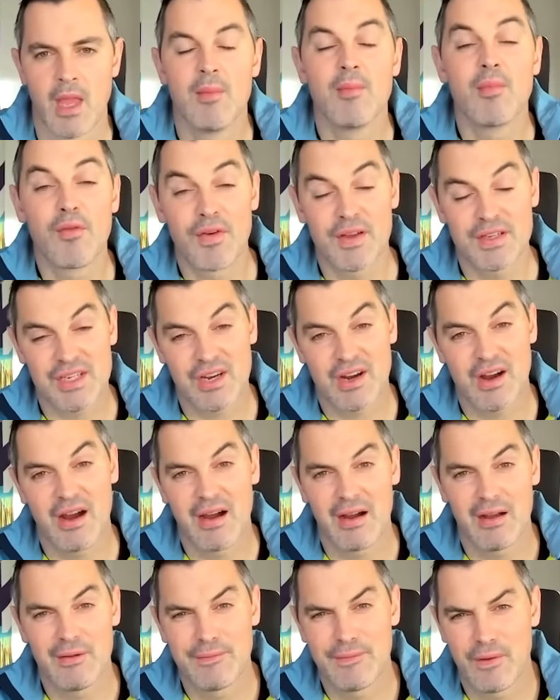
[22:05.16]
Professor
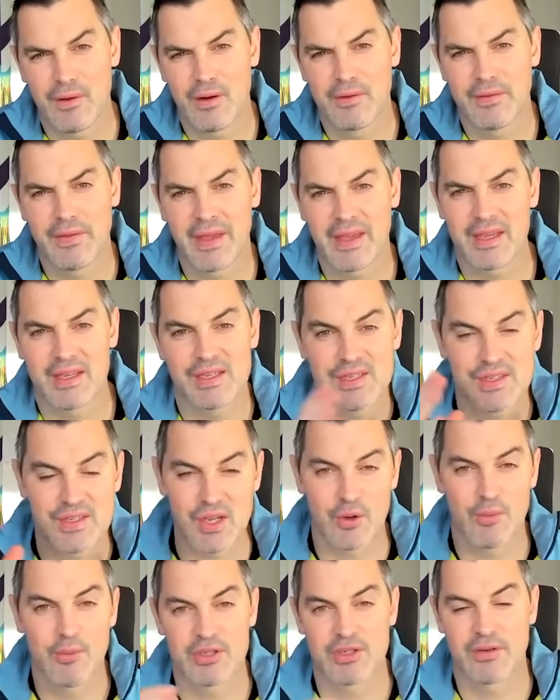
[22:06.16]
Carl Vaughan, thank you
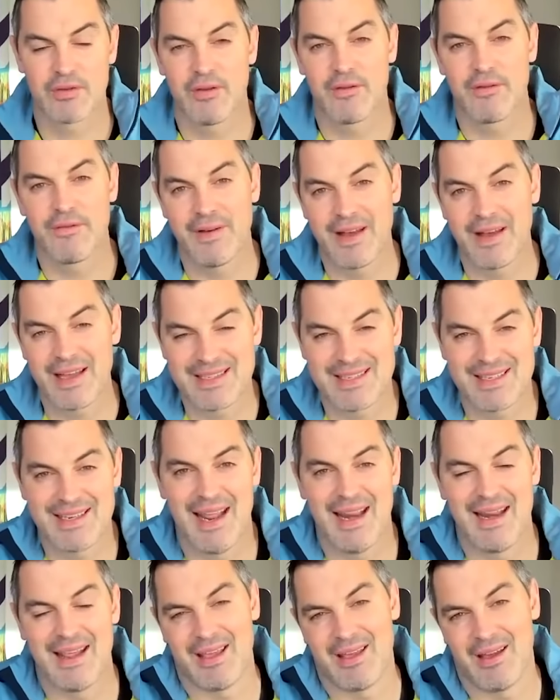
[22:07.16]
so much for the
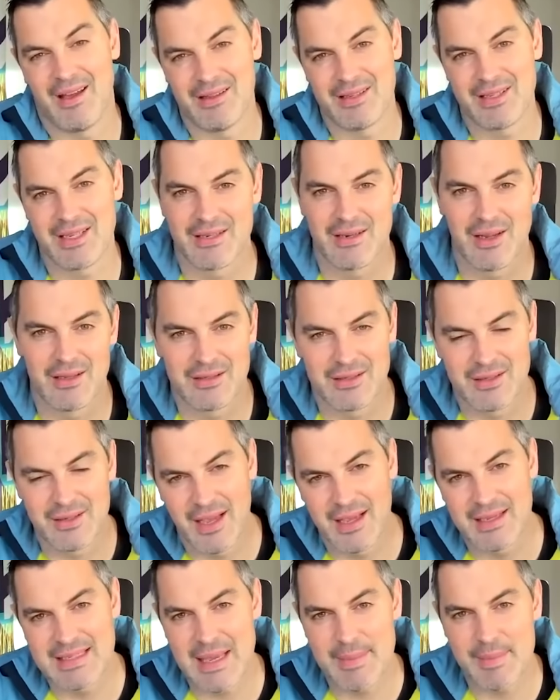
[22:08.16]
fascinating content on
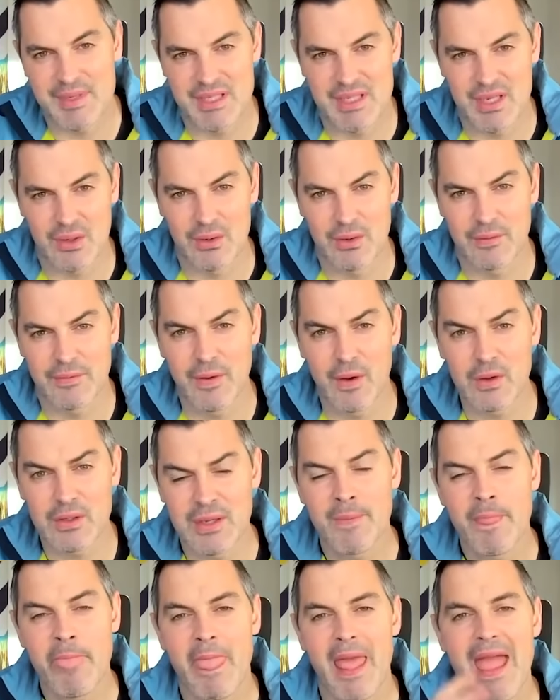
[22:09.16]
today's episode. Folks,
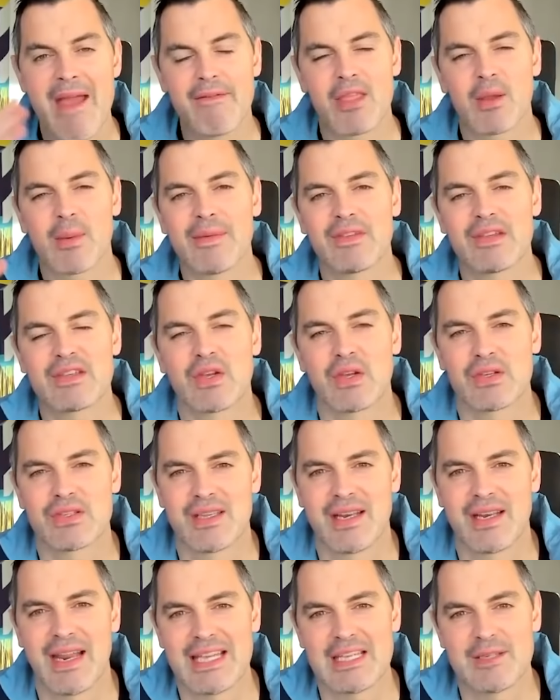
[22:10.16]
everything we've discussed
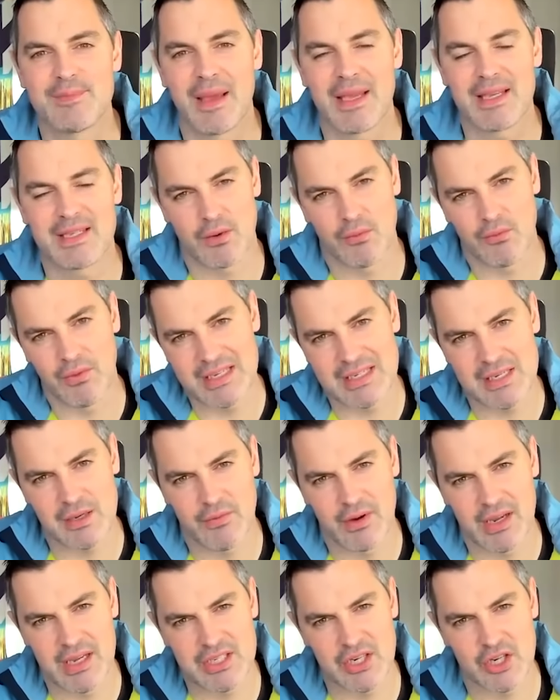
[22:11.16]
today is based on recent
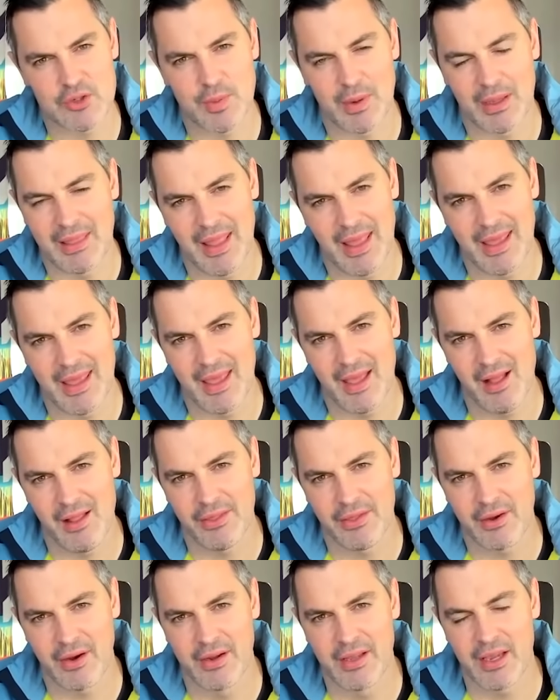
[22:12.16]
research by Laya
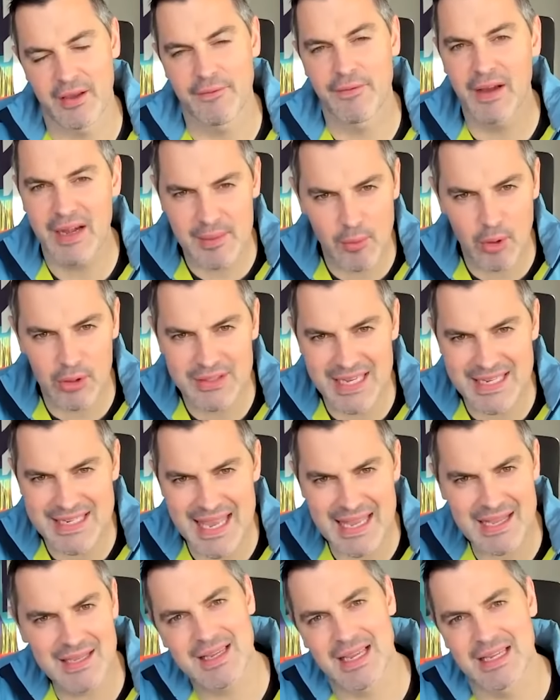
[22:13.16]
Healthcare. You can find out more
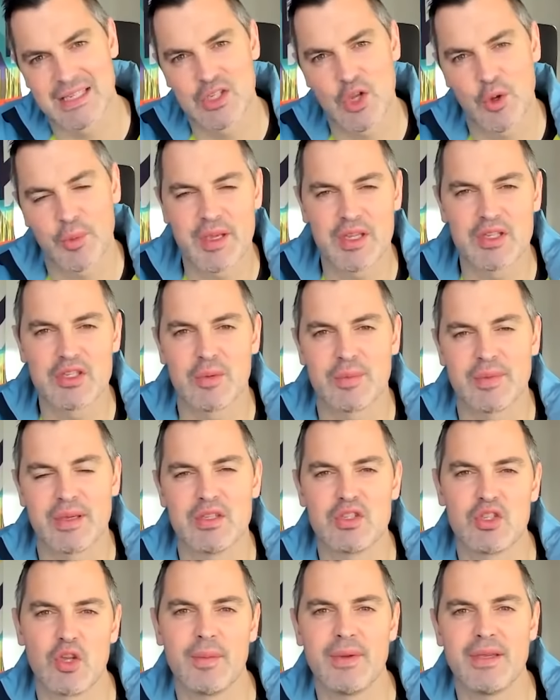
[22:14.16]
details at
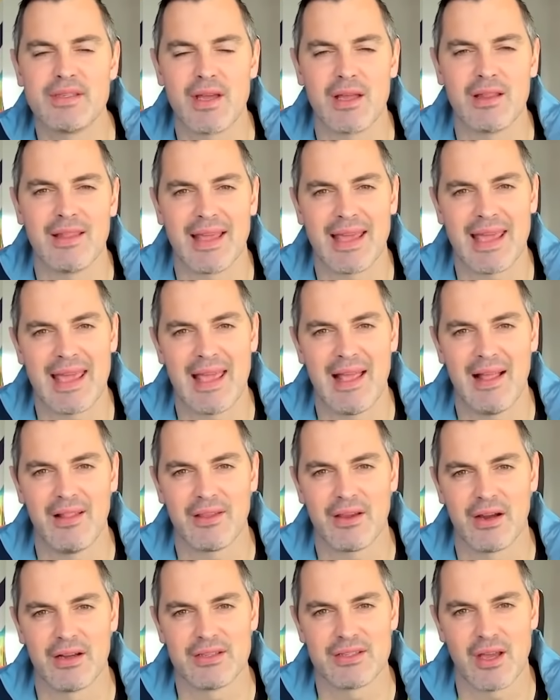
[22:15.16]

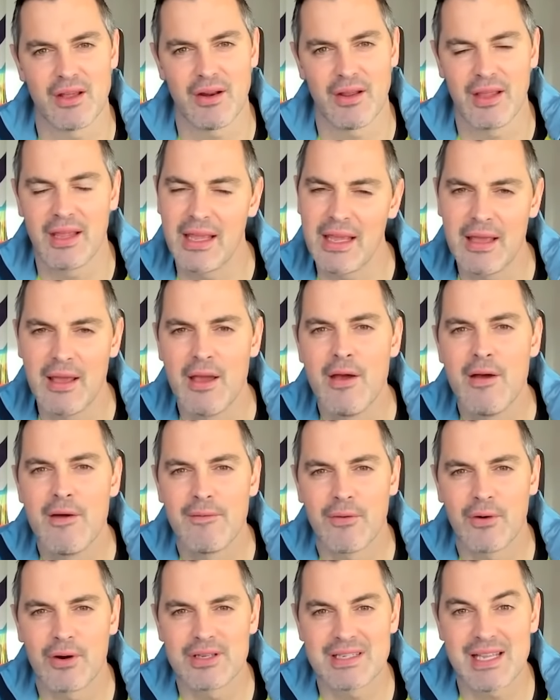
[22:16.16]
wwwleahhealthcareie
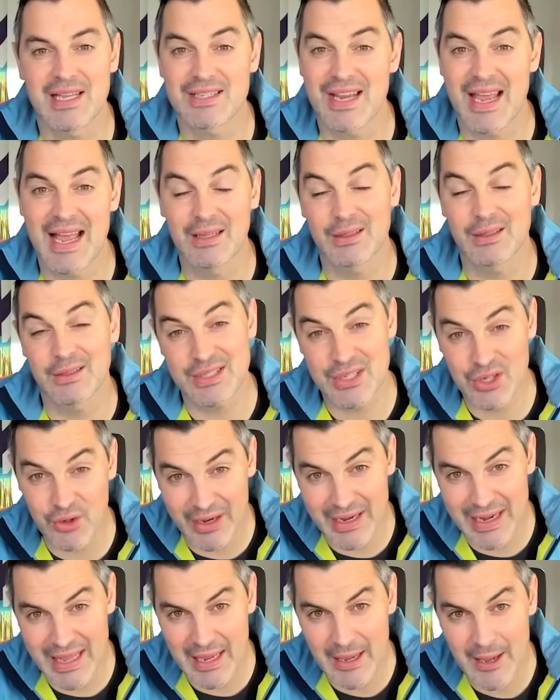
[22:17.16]
forward slash health
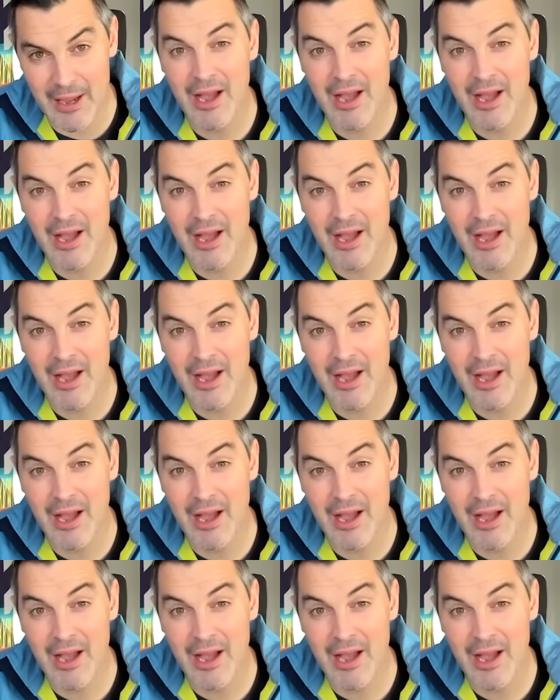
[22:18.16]
screening.